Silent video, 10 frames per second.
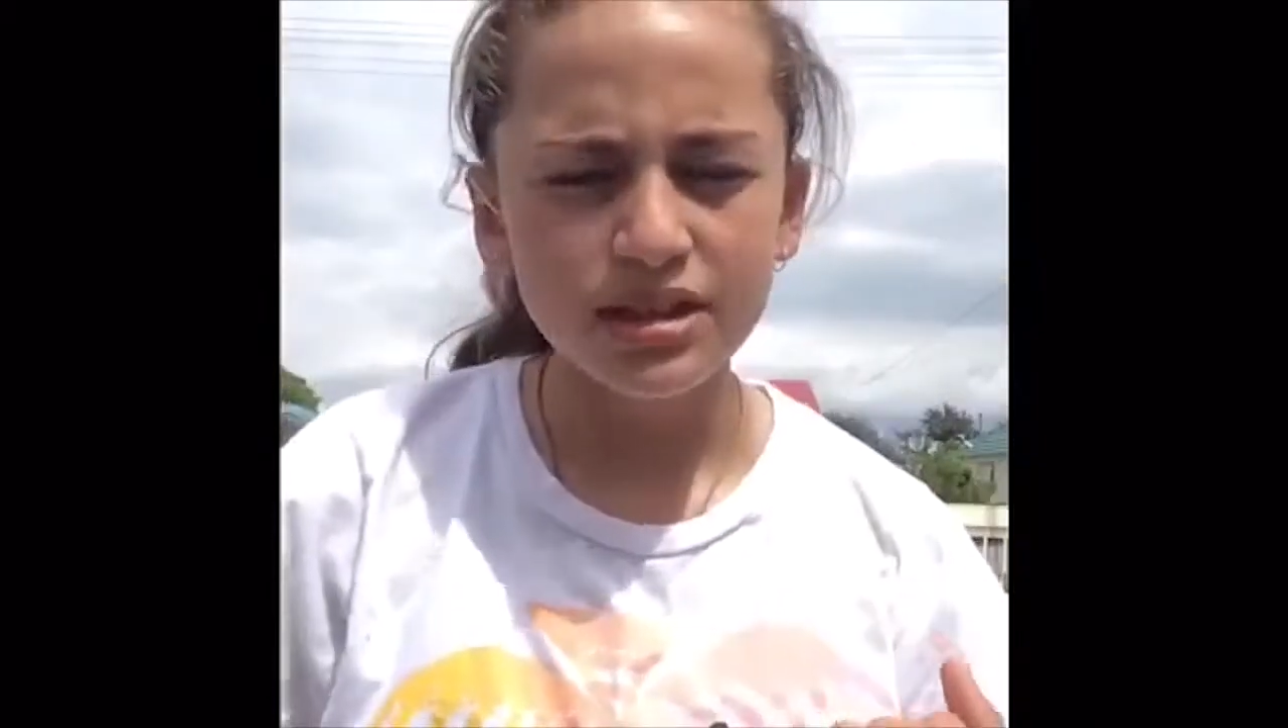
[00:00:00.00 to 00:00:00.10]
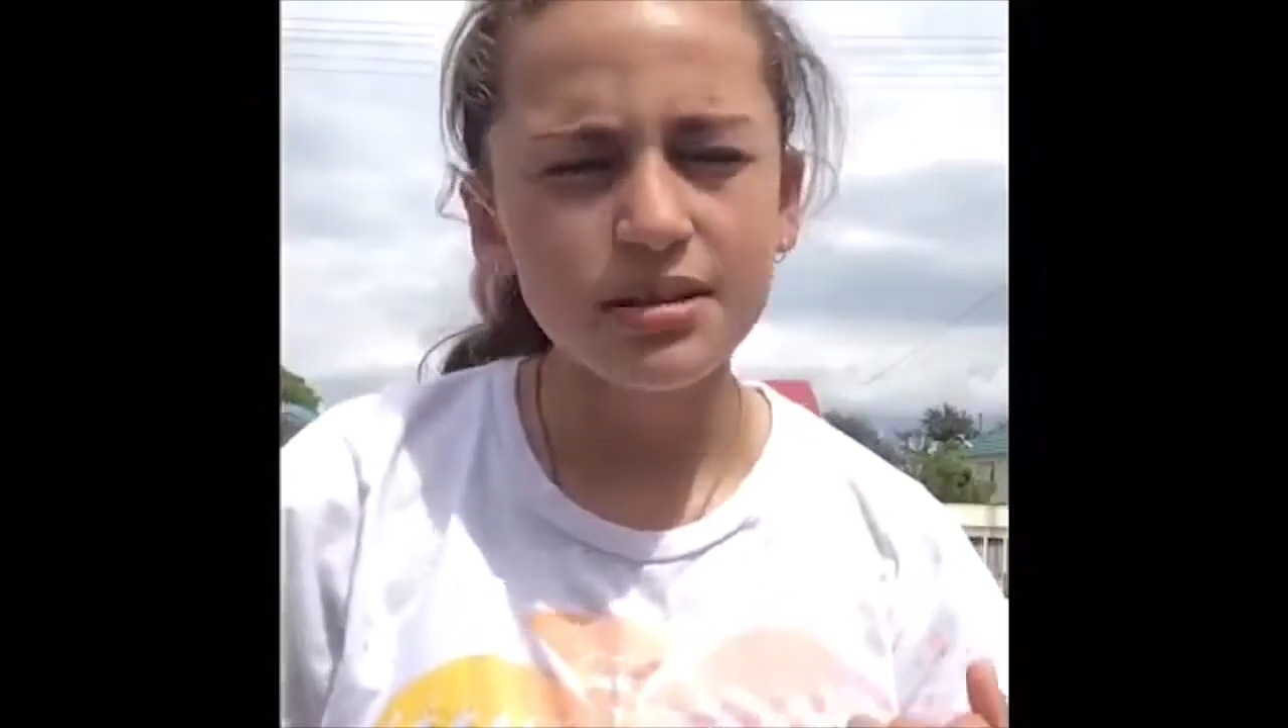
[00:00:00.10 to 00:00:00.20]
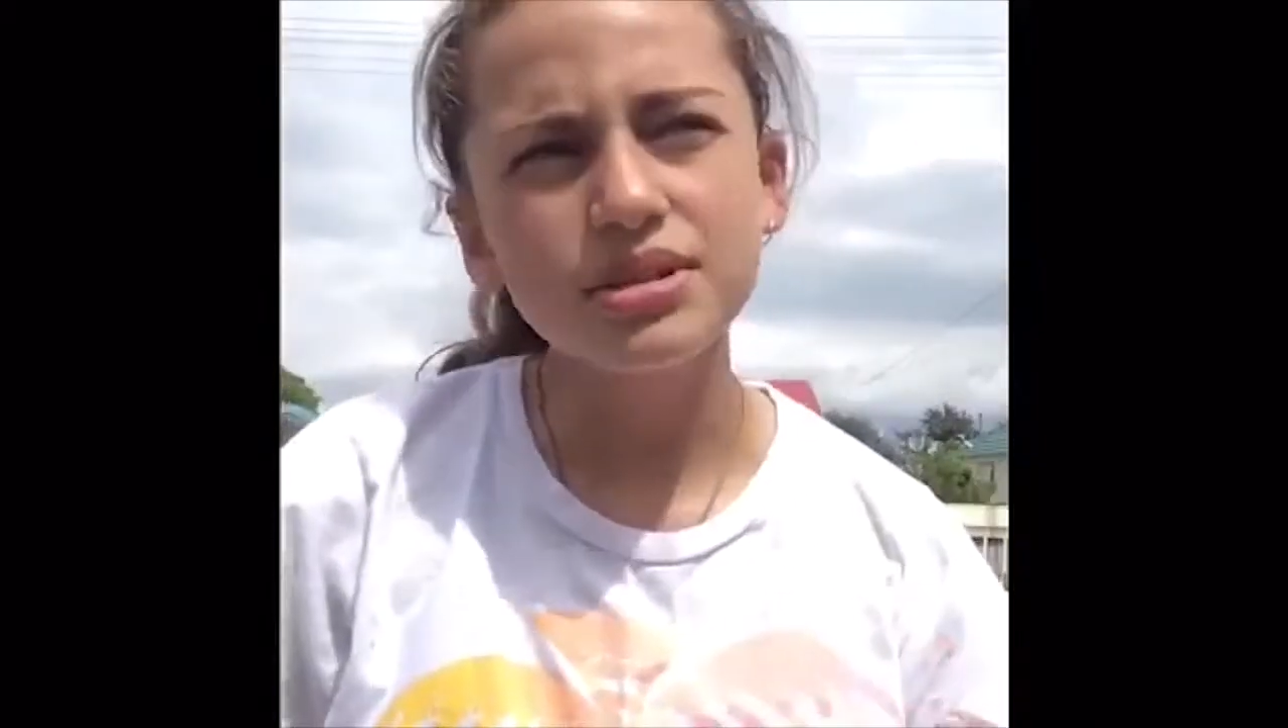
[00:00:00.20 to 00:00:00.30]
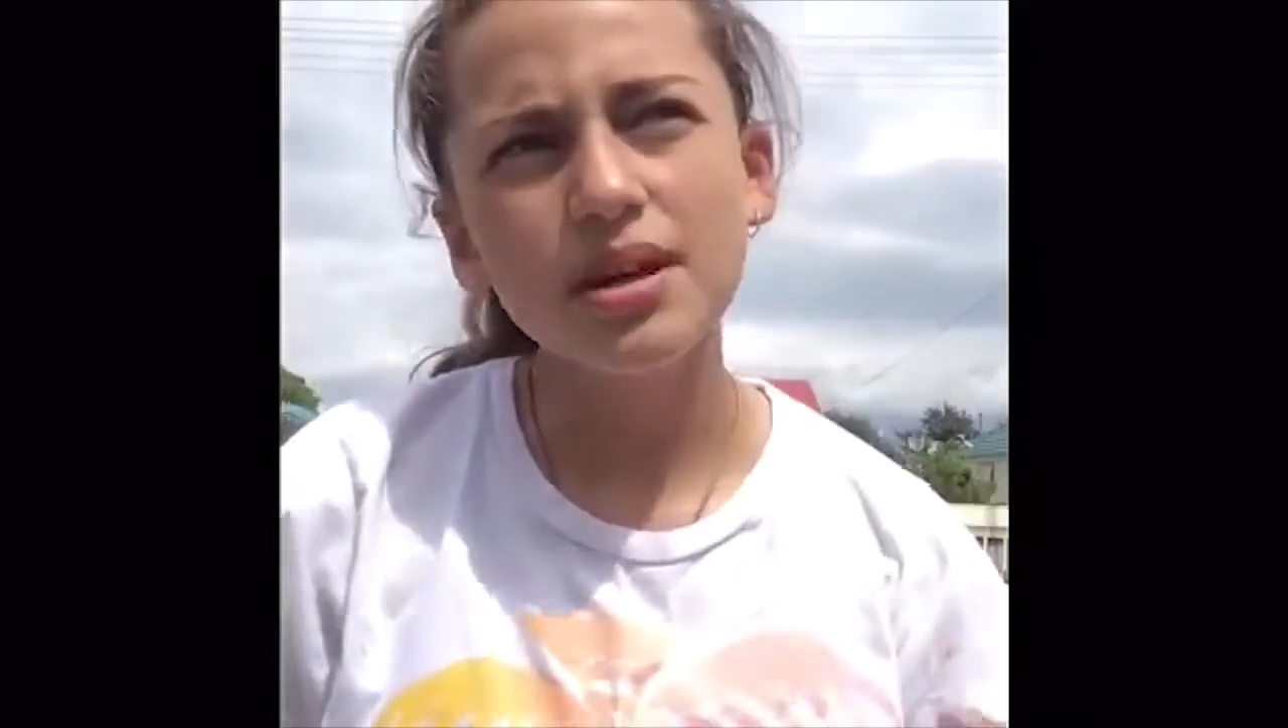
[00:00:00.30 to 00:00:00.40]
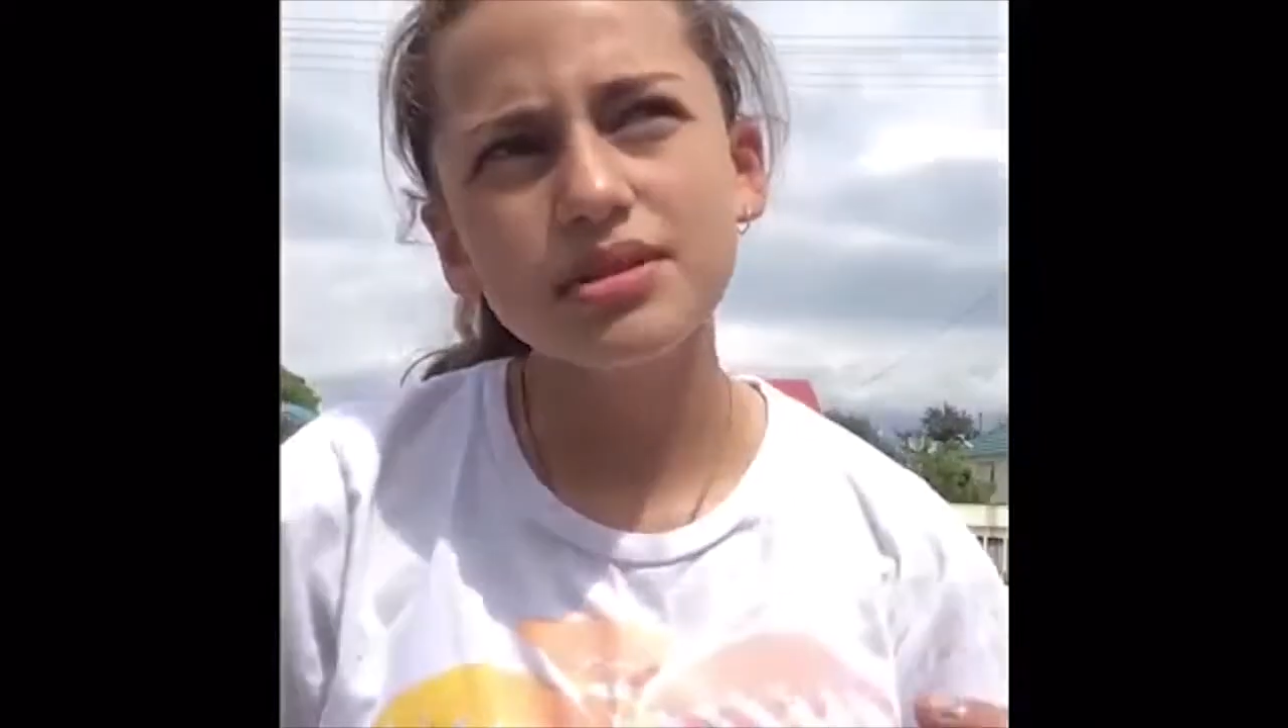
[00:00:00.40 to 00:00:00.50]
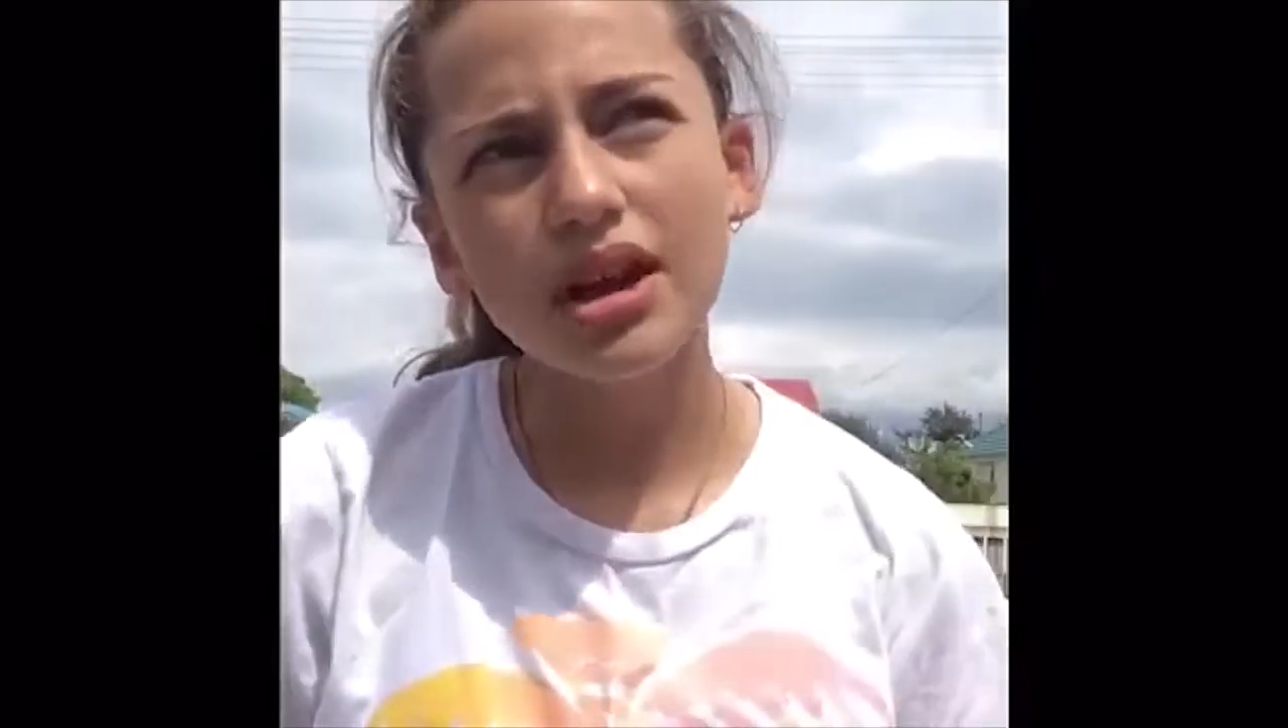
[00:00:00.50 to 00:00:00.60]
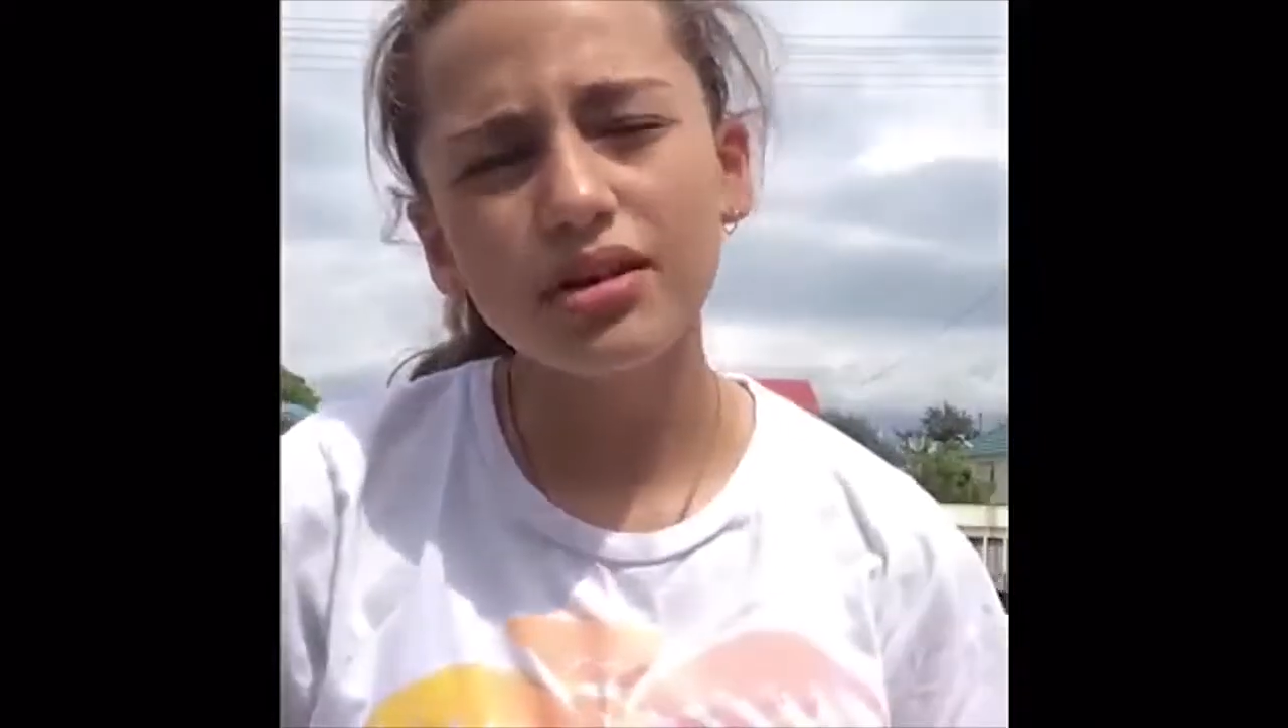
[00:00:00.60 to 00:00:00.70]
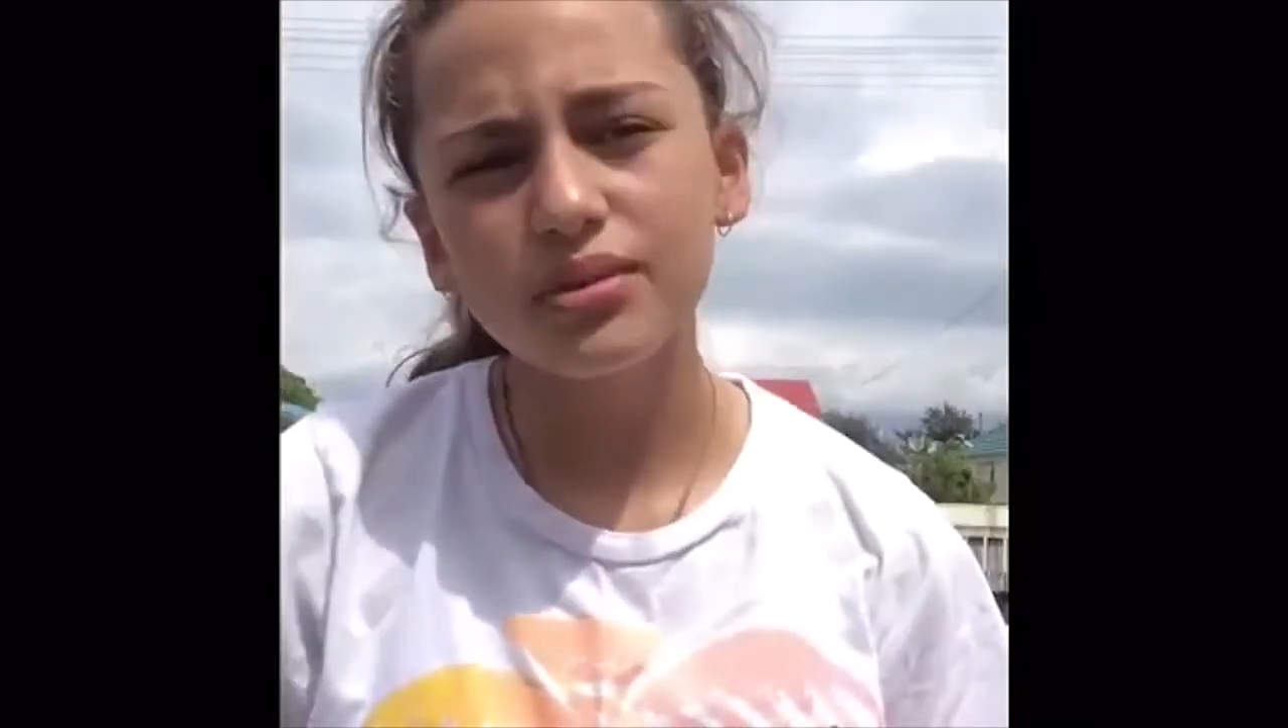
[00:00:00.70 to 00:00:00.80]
sometimes I